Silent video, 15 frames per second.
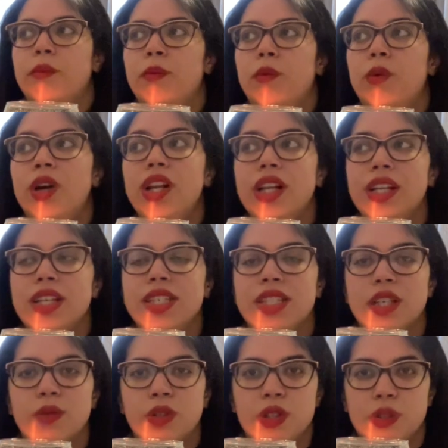what it
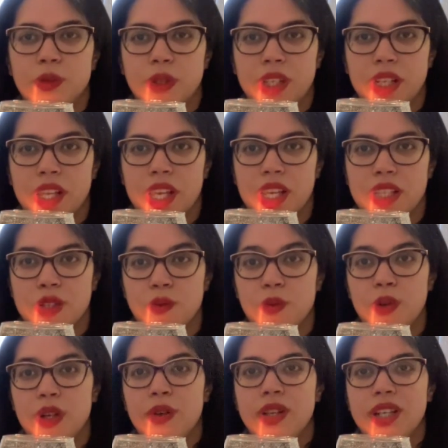is that we're doing next,
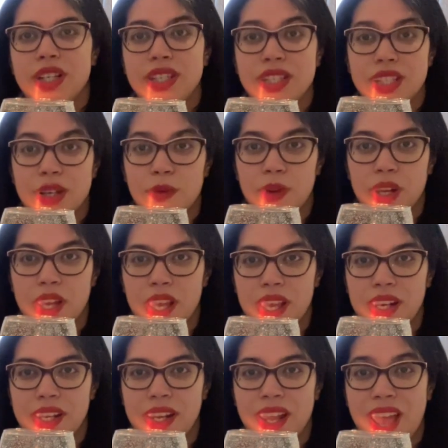where it is that we're
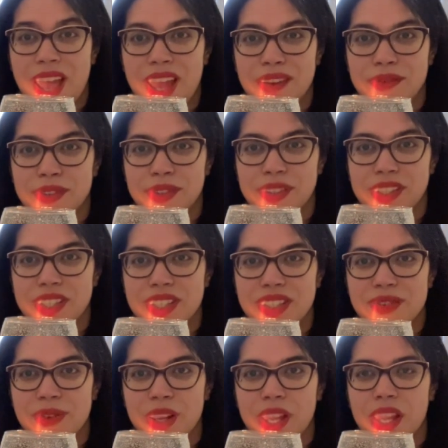headed after
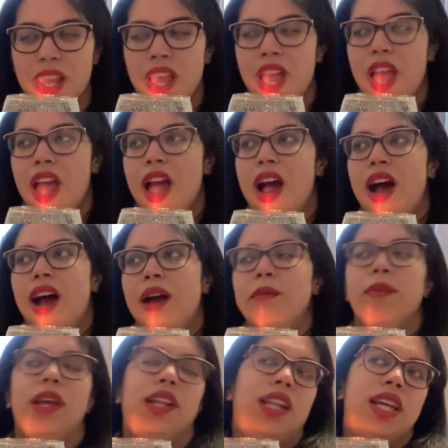this, right?
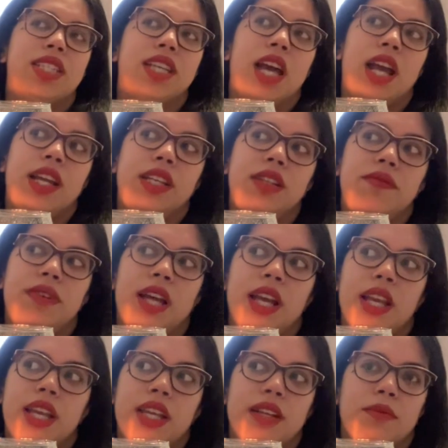And that's kind of
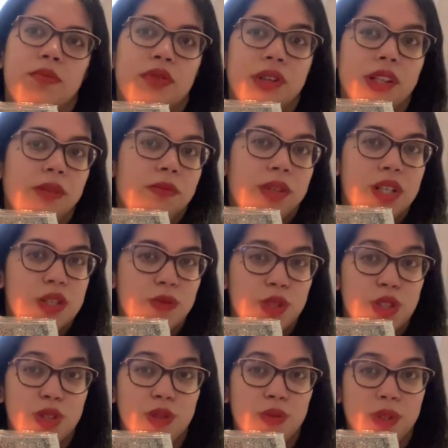like pretty much
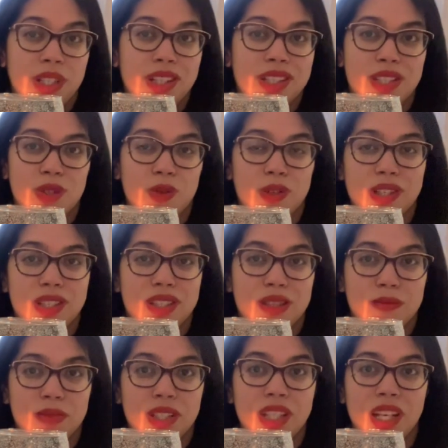what your week is going
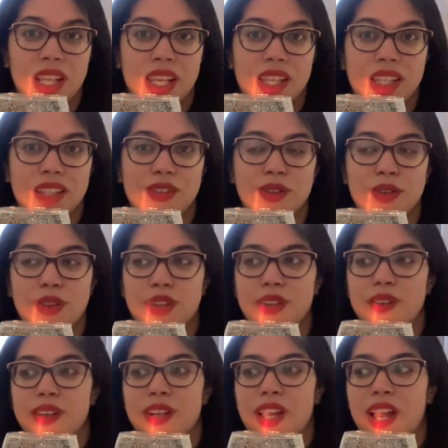to be like. So
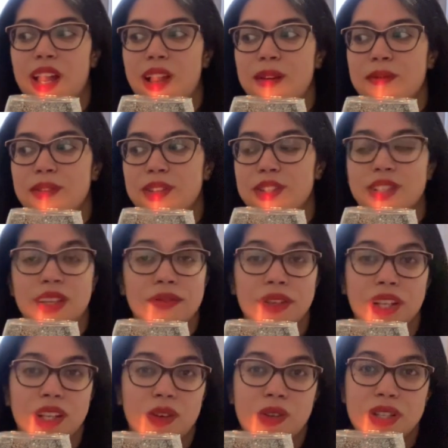there's
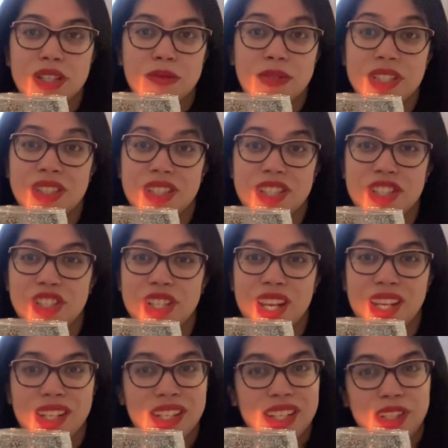definitely going to be
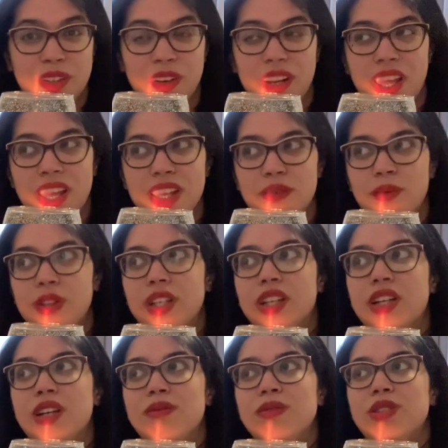sunshine in your life when
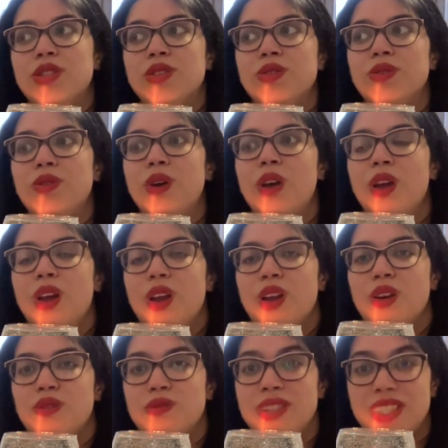it comes to
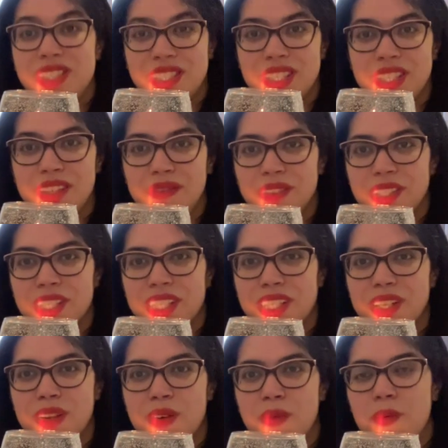
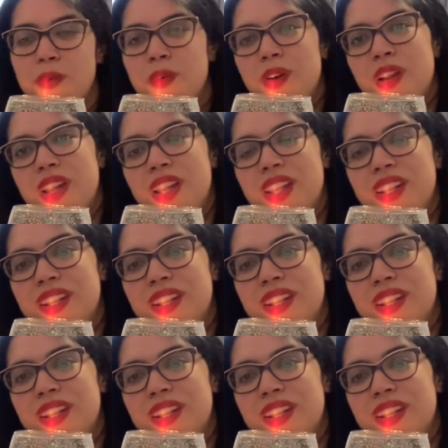receiving what